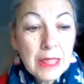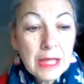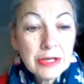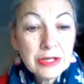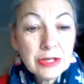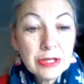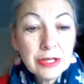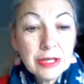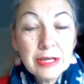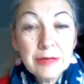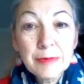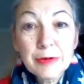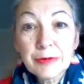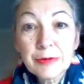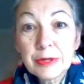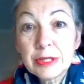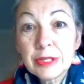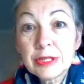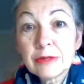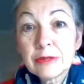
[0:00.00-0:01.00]
started chemo,
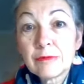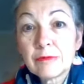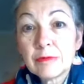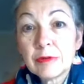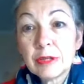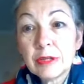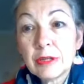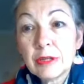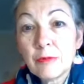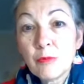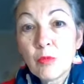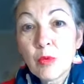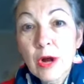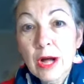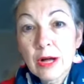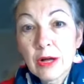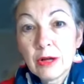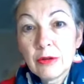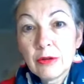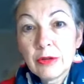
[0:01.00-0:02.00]
and he did really
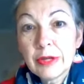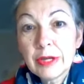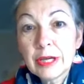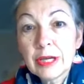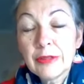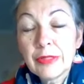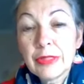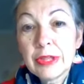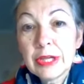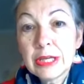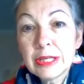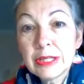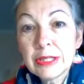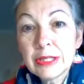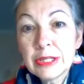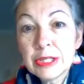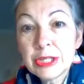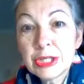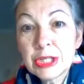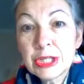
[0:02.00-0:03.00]
well. And
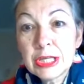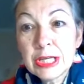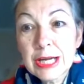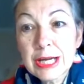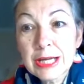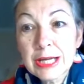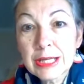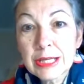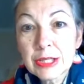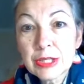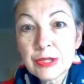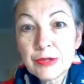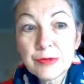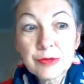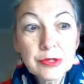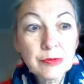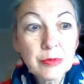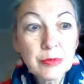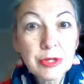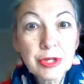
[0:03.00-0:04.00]
then she had to
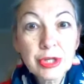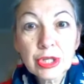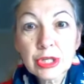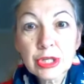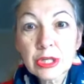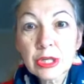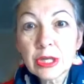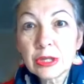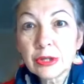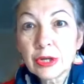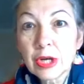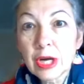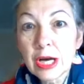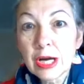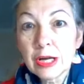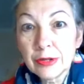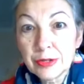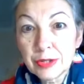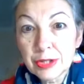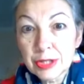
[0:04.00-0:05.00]
switch
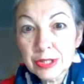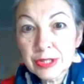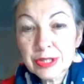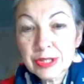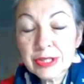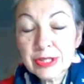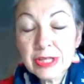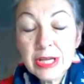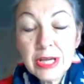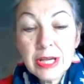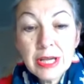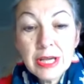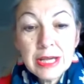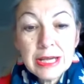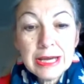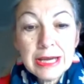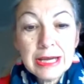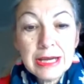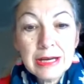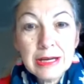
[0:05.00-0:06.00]
oncologists,
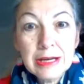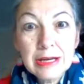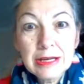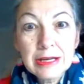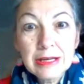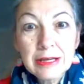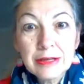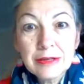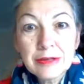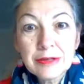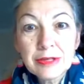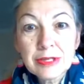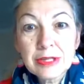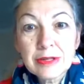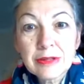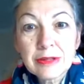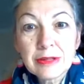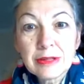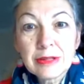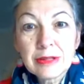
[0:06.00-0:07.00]
and
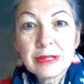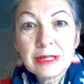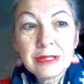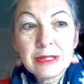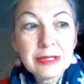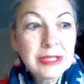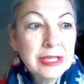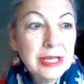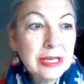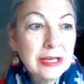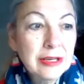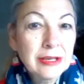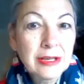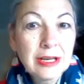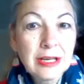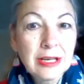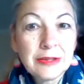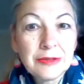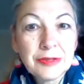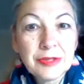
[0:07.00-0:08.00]
the second
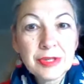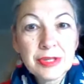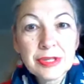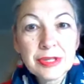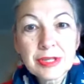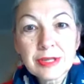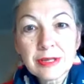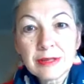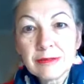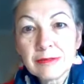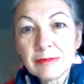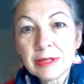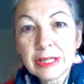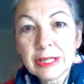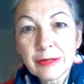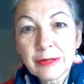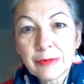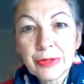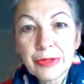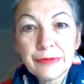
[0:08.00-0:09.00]
oncologist didn't
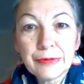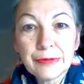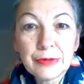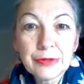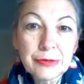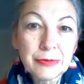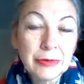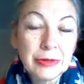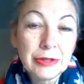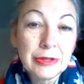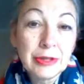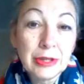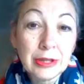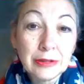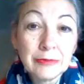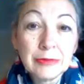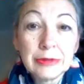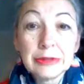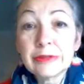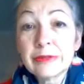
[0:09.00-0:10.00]
like what the first one had
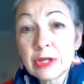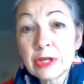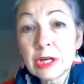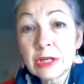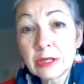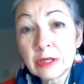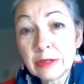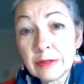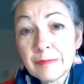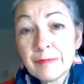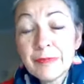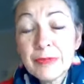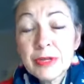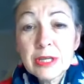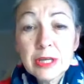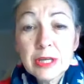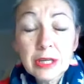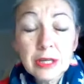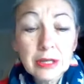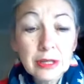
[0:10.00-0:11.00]
done. It's shocking.
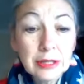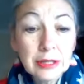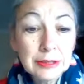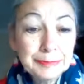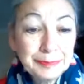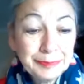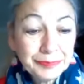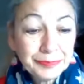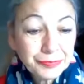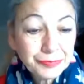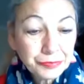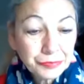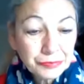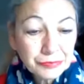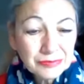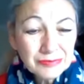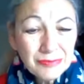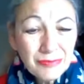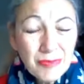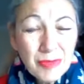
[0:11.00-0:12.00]

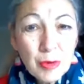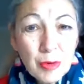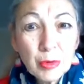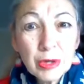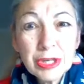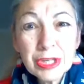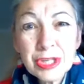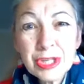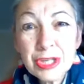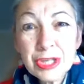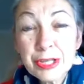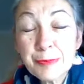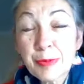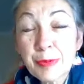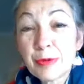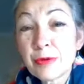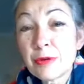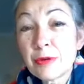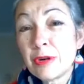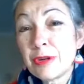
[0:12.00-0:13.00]
Wanted to change
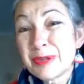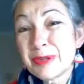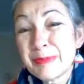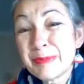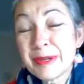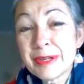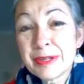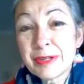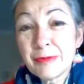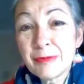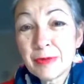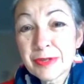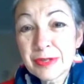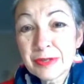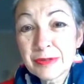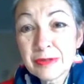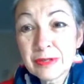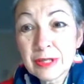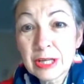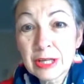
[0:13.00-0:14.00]
protocols because he
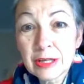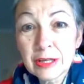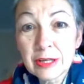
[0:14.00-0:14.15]
wasn't